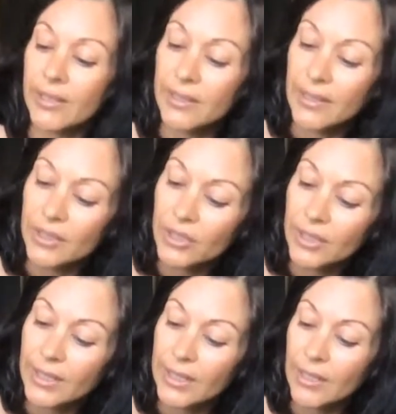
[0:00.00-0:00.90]
and
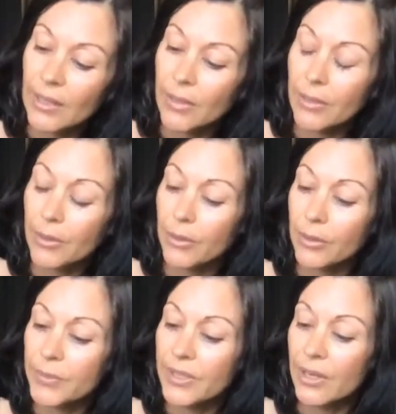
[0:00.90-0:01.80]
essentially the
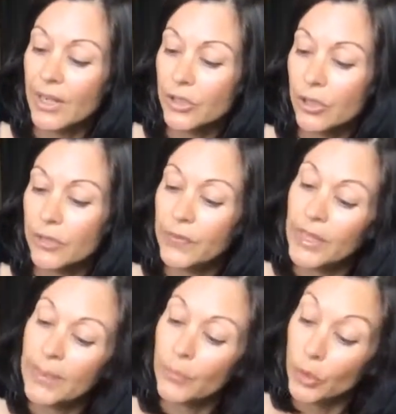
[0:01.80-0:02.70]
herbs that I chose for
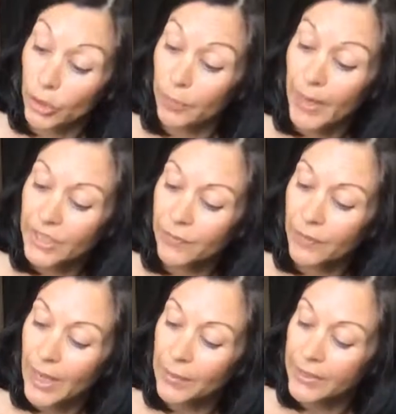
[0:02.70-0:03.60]
him were
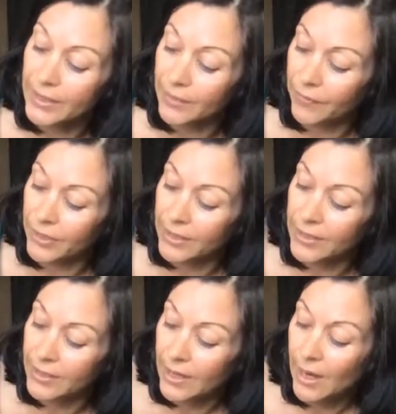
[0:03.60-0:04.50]
Passionflower, Licorice,